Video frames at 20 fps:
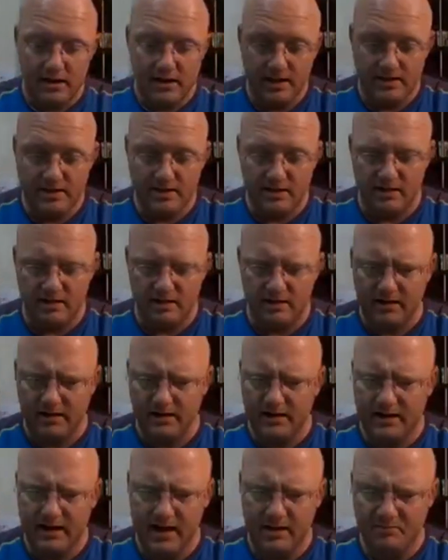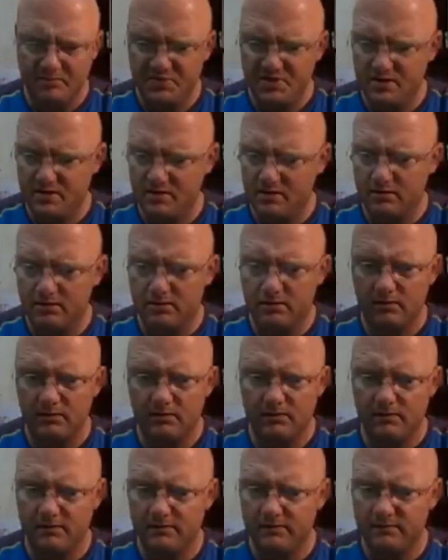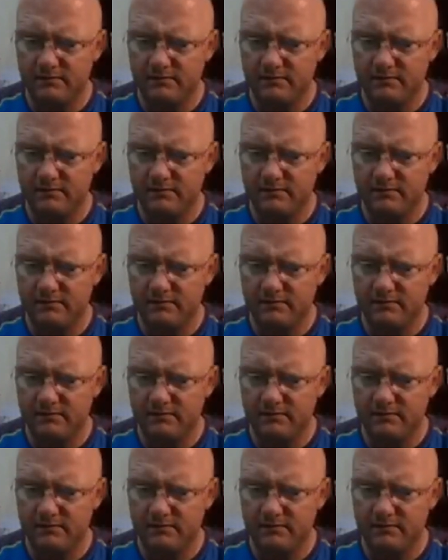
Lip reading: is a capsule